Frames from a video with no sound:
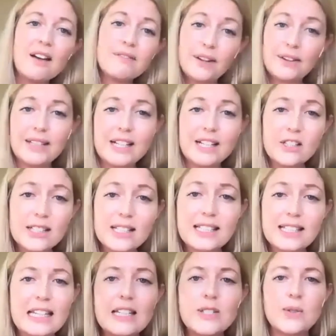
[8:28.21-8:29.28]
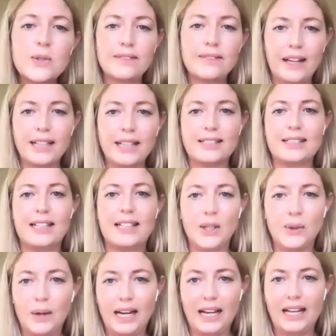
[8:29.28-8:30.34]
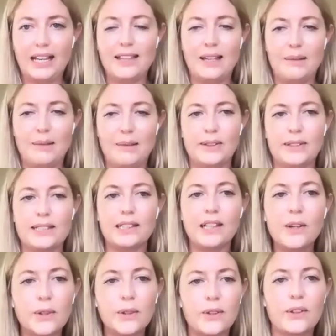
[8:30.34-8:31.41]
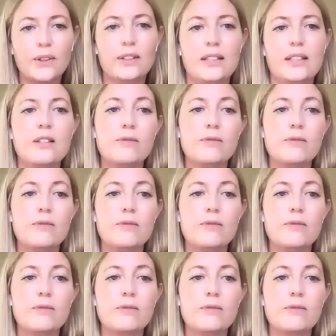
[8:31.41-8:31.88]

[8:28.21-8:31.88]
Foundations need to invest in a way that builds local,